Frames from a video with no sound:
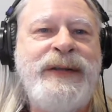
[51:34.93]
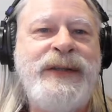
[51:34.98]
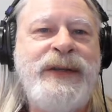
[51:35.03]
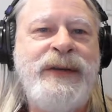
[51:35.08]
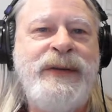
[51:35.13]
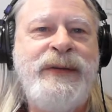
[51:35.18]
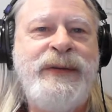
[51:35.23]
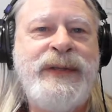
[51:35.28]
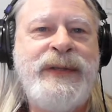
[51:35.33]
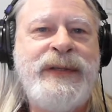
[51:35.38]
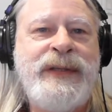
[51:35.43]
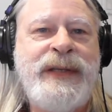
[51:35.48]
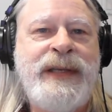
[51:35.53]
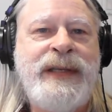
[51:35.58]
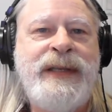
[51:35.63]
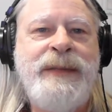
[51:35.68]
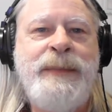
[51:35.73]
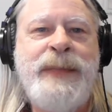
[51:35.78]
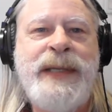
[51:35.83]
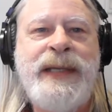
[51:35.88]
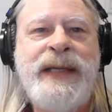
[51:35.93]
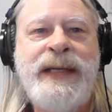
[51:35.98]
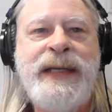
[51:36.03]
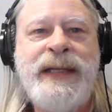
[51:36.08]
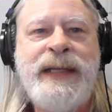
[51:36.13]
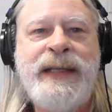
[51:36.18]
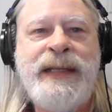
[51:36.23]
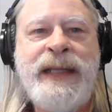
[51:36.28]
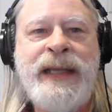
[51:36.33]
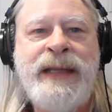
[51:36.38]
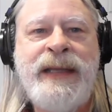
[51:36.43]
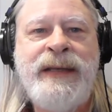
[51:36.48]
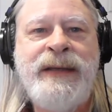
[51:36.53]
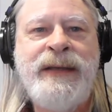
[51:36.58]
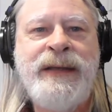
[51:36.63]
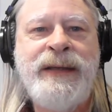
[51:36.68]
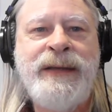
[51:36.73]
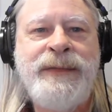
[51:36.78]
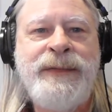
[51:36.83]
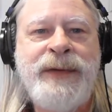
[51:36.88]
So it was like the beginning of the
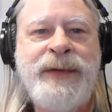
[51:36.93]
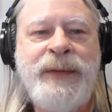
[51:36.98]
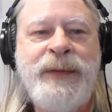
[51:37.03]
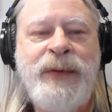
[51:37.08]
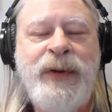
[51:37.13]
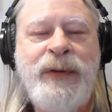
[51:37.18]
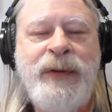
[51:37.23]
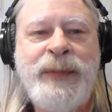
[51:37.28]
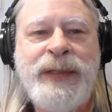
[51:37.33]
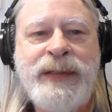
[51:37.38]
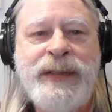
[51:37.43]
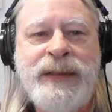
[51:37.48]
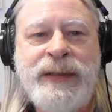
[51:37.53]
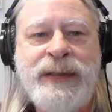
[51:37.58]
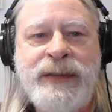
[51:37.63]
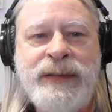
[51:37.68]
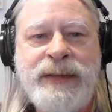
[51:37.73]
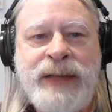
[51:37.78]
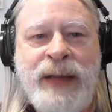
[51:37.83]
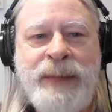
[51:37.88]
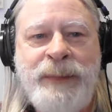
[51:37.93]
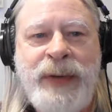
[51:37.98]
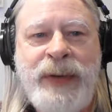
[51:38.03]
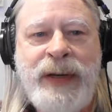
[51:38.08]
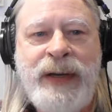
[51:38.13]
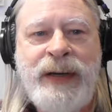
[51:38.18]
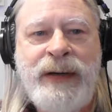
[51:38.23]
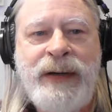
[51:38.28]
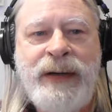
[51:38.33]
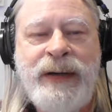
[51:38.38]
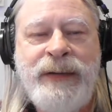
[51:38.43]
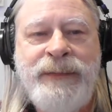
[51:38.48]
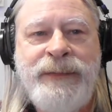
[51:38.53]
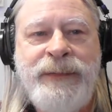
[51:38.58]
end for the Roman Empire.